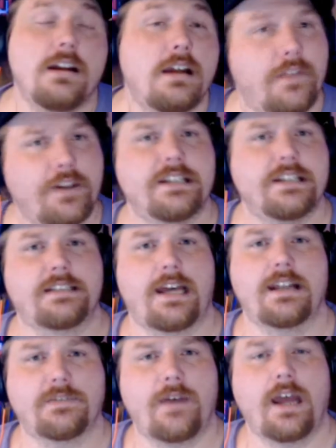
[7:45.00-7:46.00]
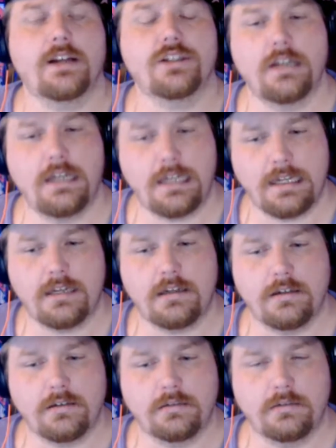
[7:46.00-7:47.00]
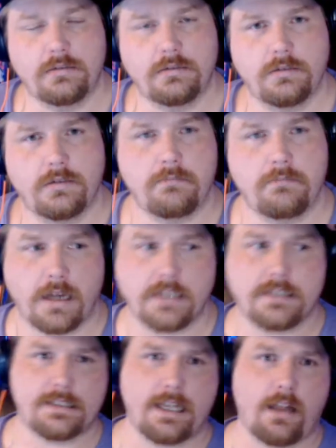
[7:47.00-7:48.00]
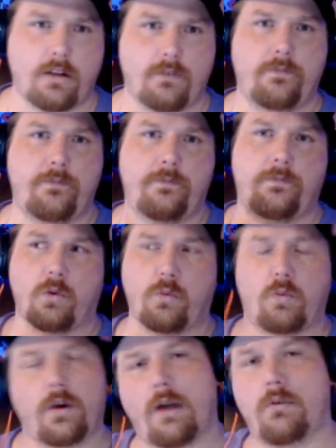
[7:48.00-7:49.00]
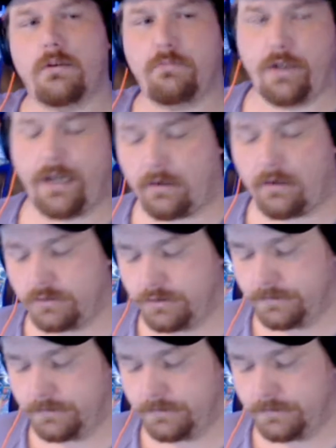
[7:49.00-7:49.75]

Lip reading: the dissatisfaction in myself for what I would put out.